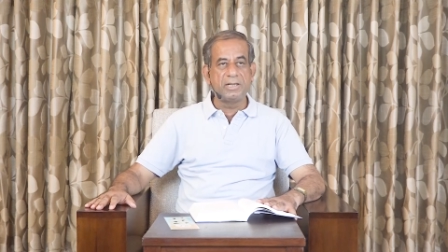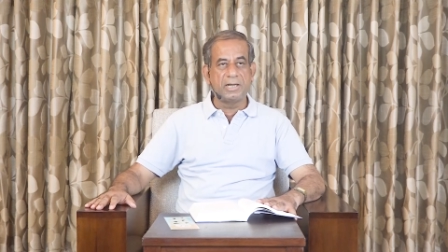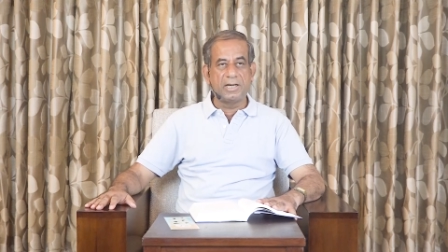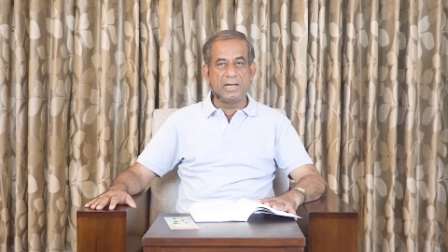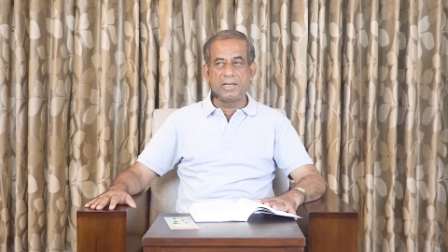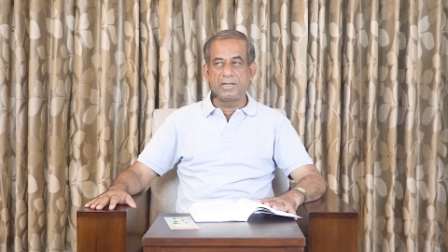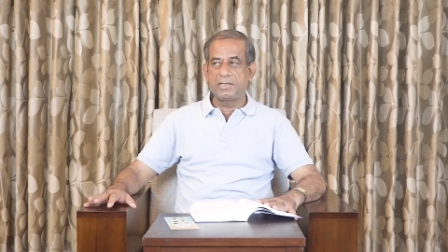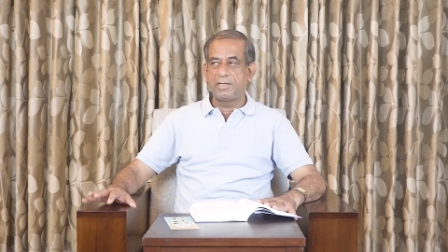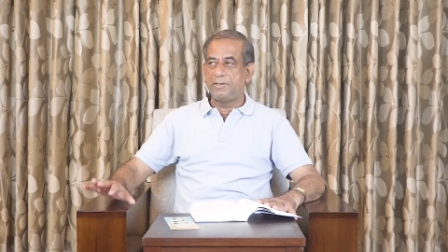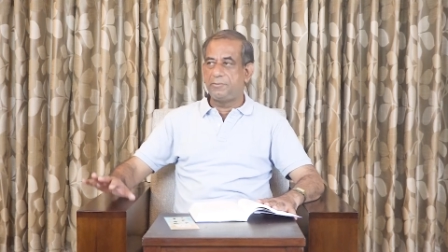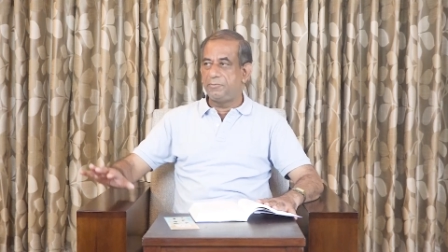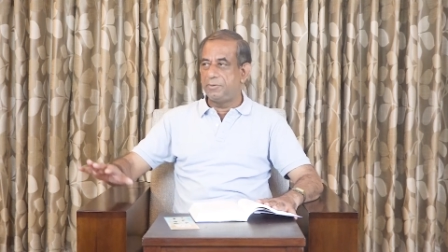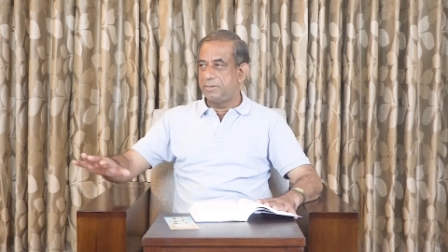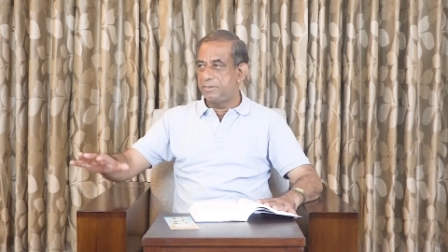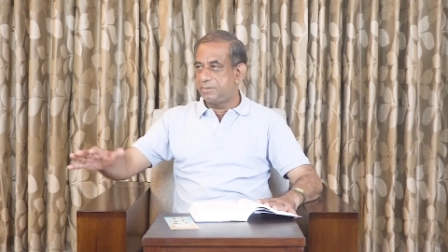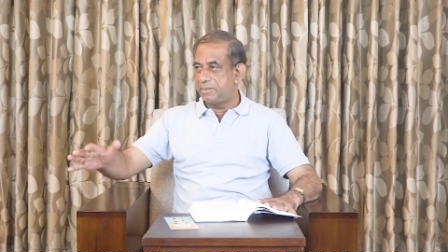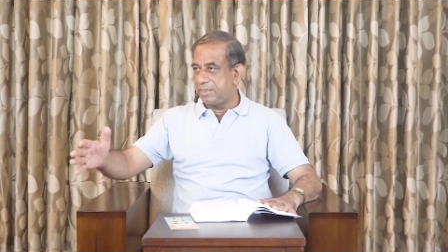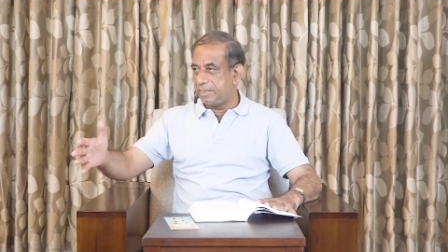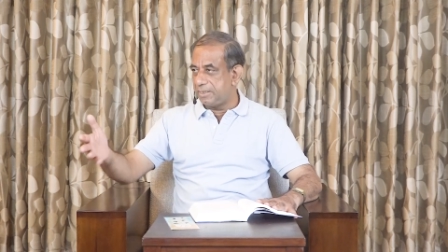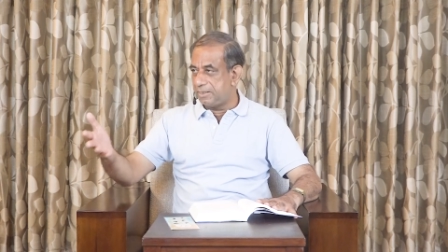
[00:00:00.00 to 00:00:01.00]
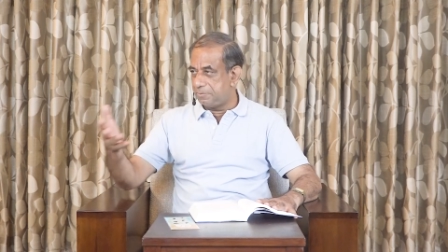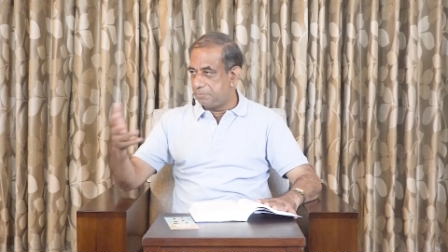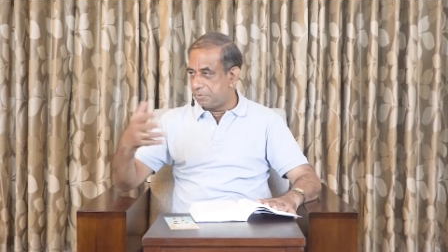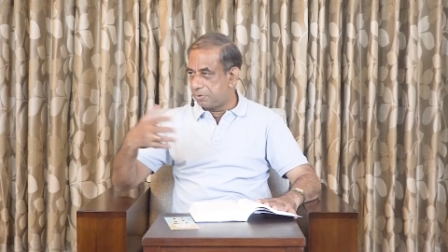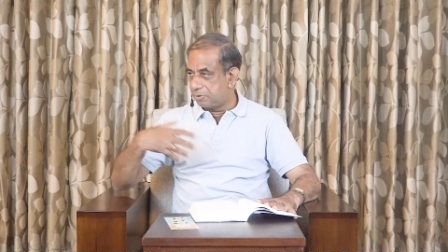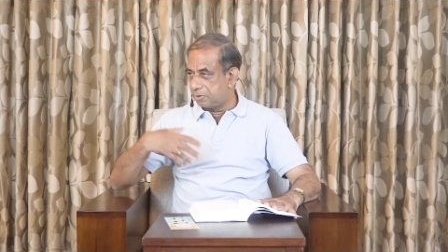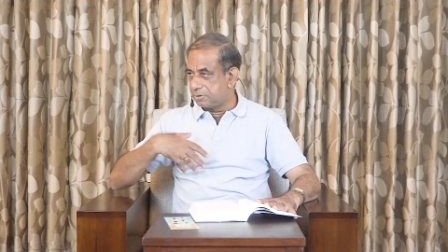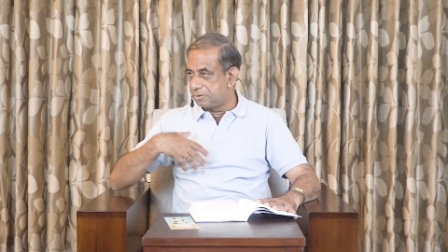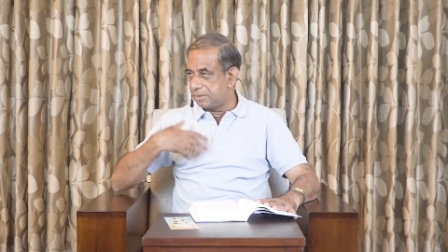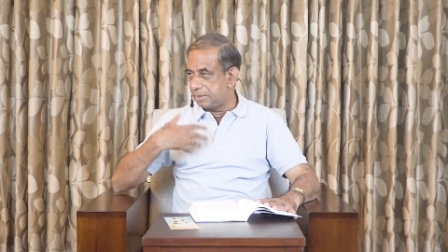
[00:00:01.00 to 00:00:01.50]
dark, it will change
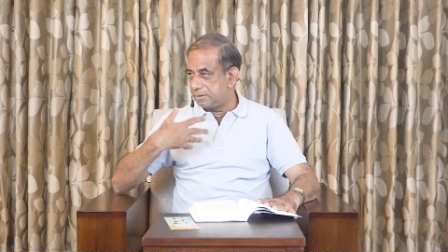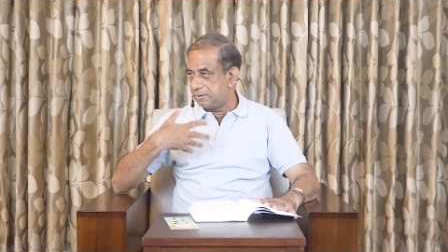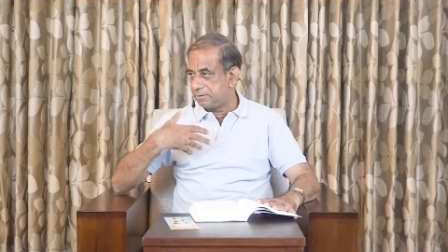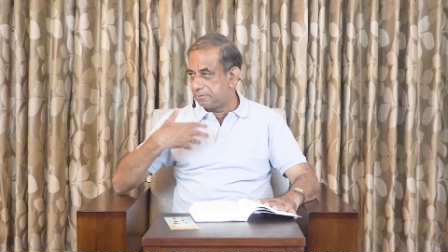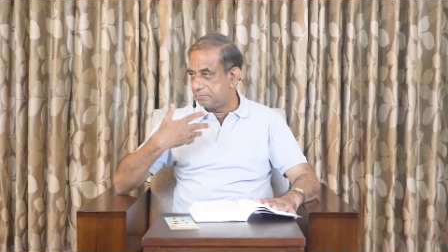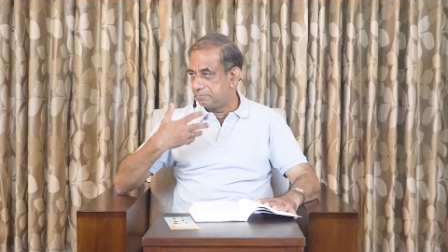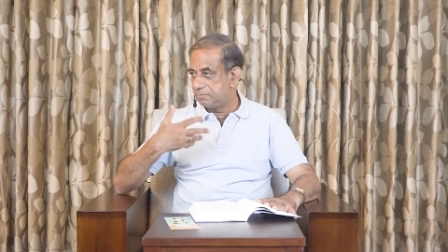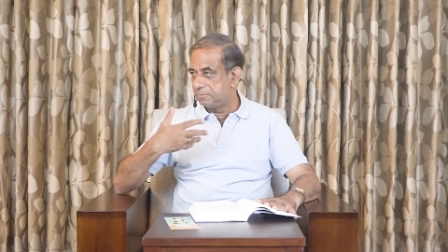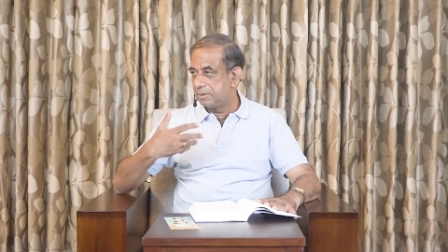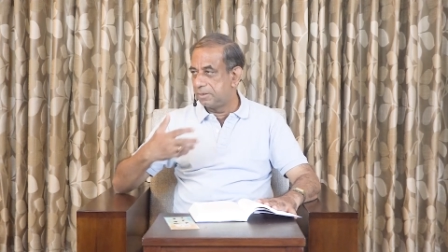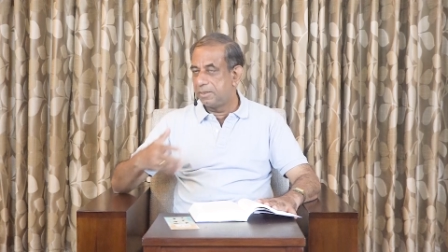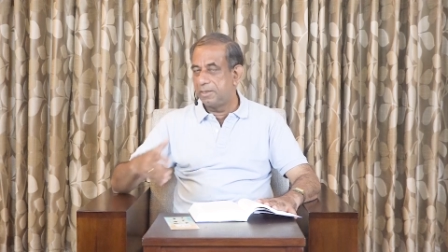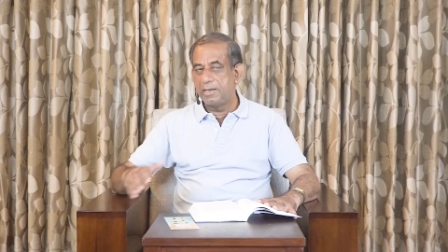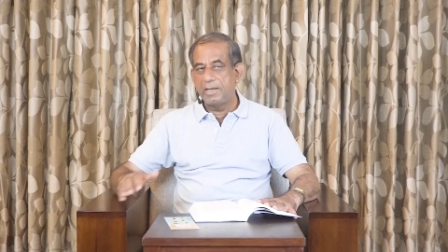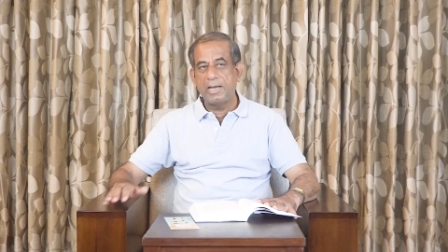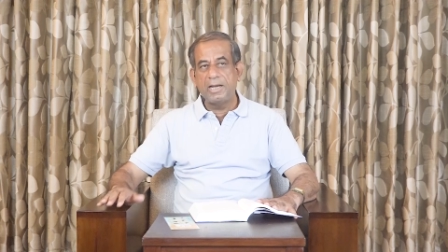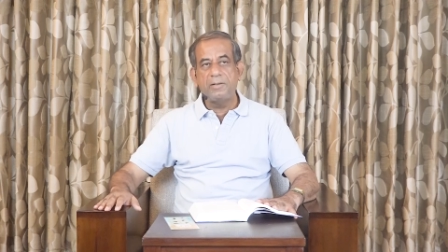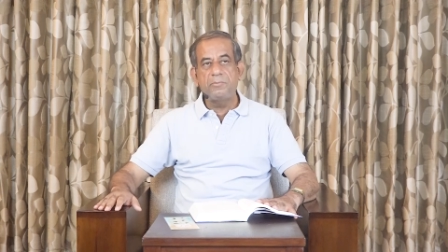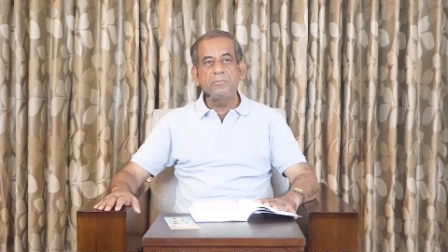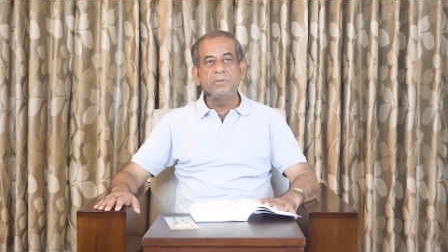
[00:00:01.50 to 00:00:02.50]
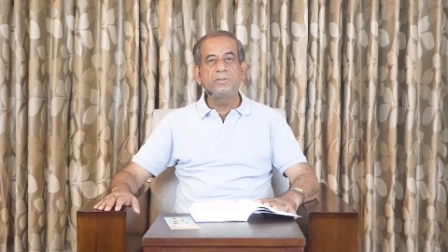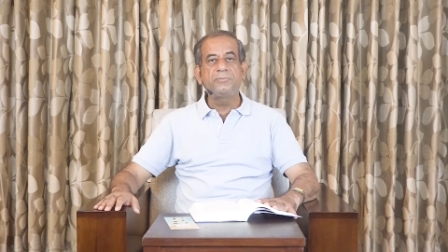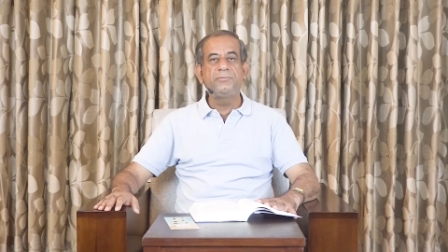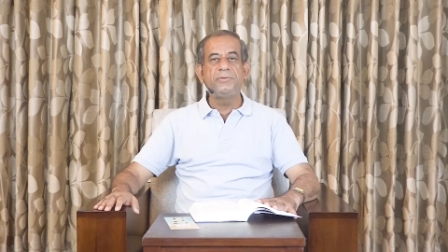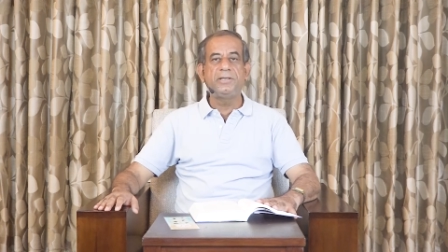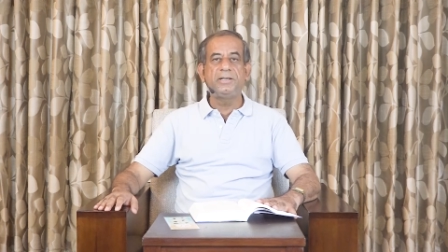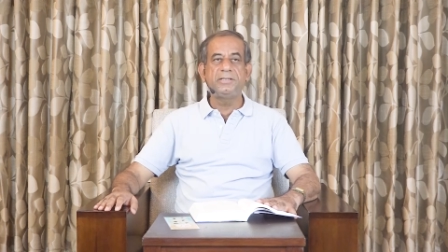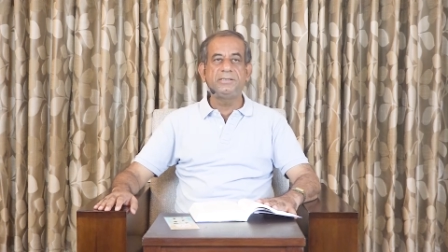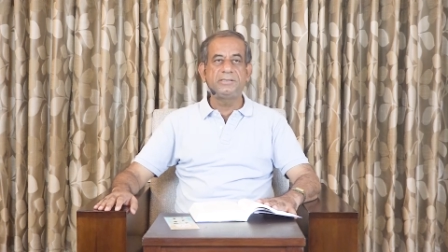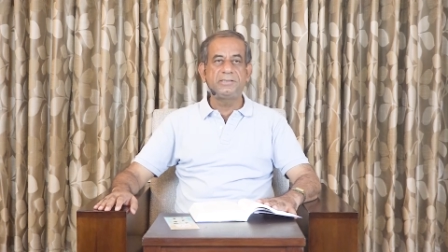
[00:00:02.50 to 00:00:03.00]
because that
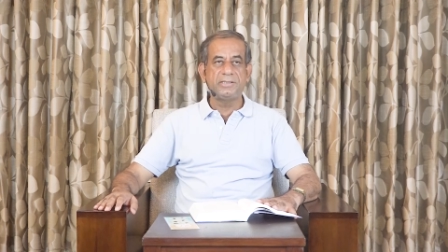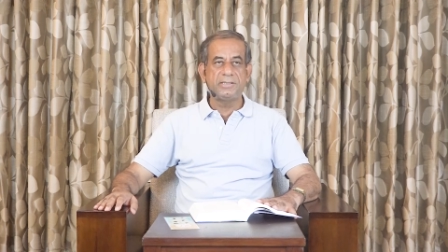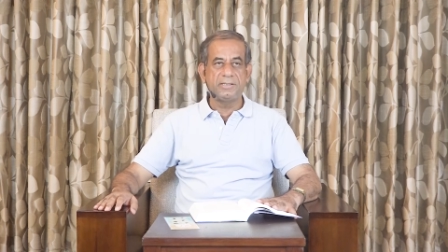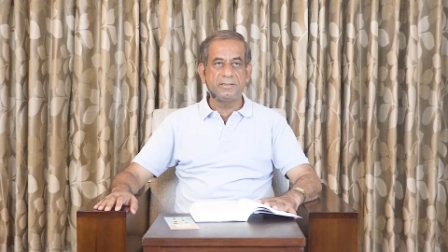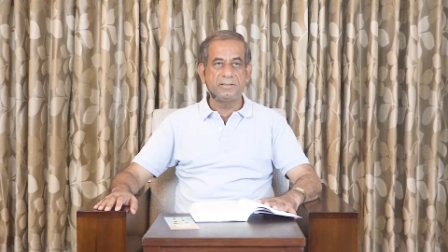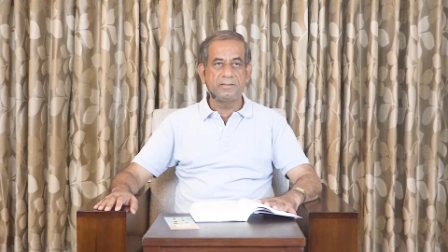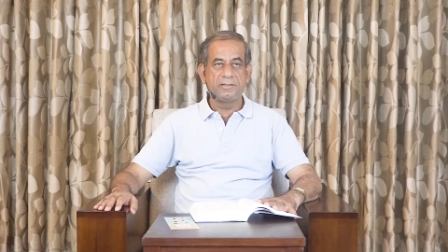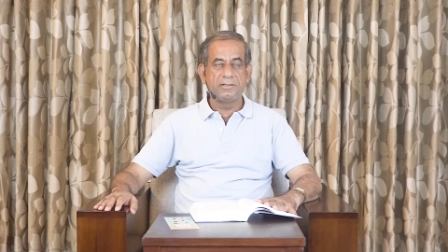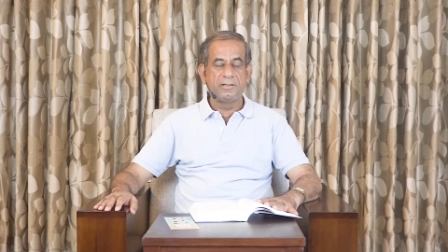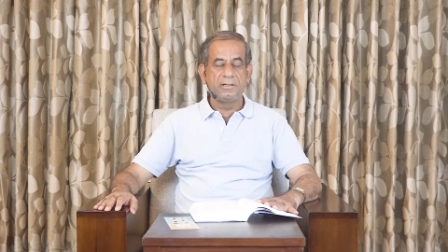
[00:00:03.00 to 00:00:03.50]
atmosphere is there.